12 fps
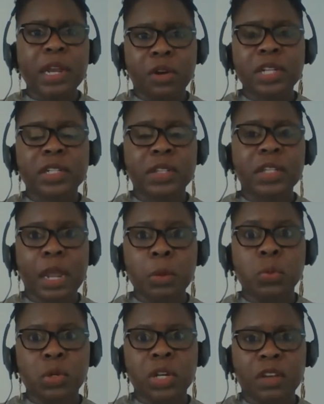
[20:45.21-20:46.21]
a character that
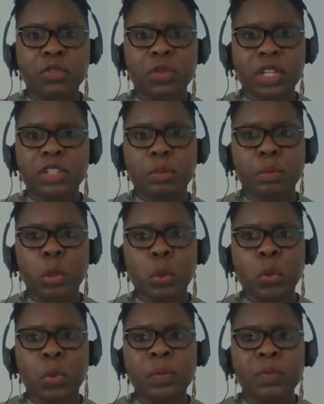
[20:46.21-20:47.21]
I would love to
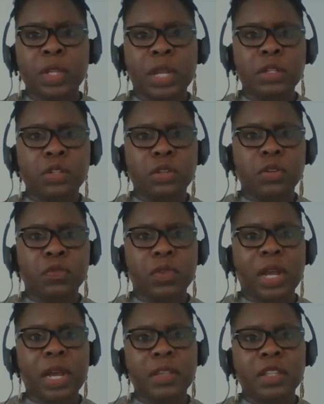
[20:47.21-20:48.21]
explore and sort
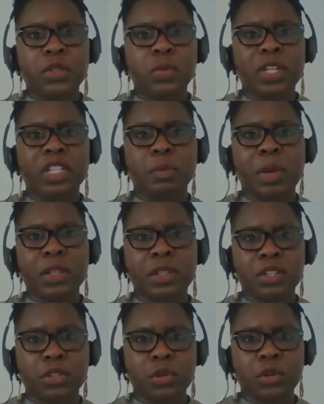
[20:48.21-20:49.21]
of either to
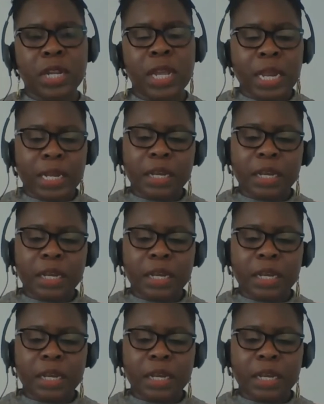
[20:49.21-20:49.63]
expand the story.